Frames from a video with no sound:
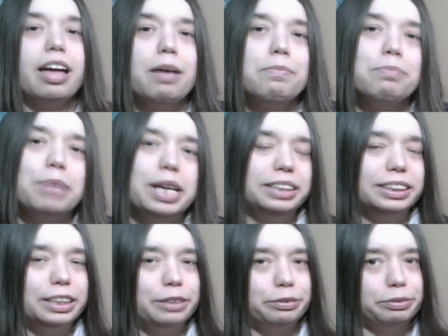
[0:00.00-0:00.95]

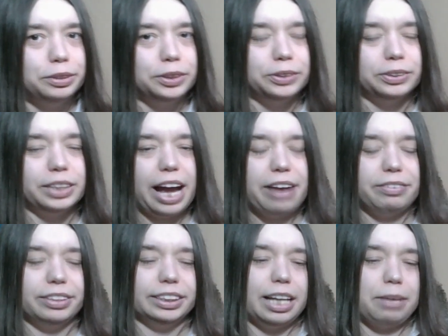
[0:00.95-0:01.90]
amazing food
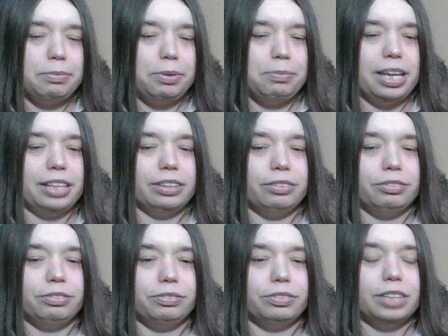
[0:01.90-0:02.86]
every time you make
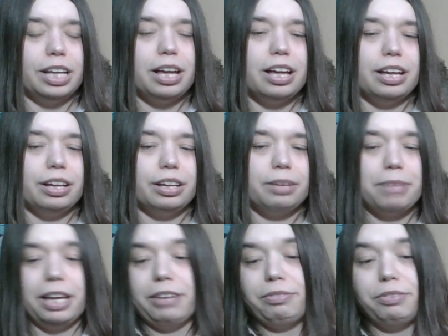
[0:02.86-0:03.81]

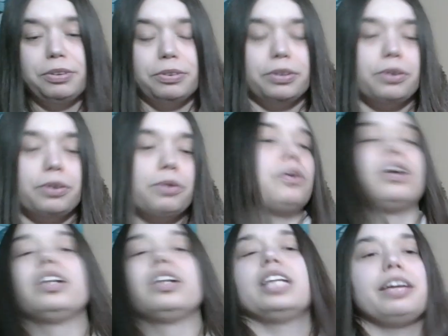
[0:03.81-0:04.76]
make food.
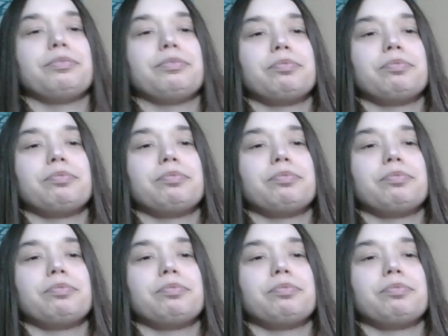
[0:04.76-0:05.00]
Or like,